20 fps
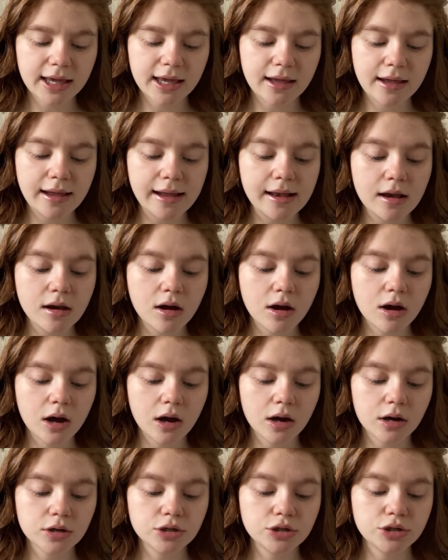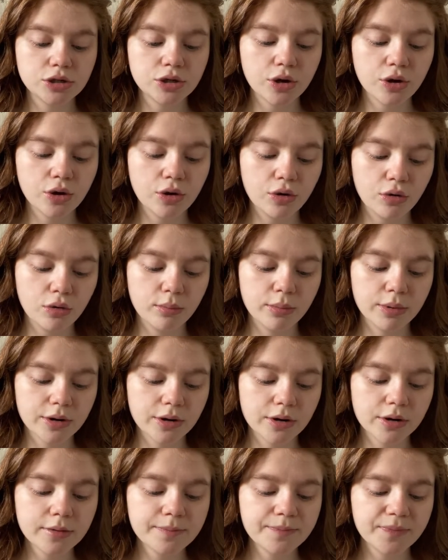in
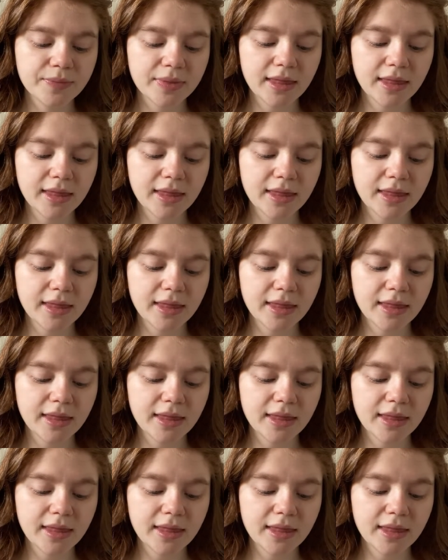October,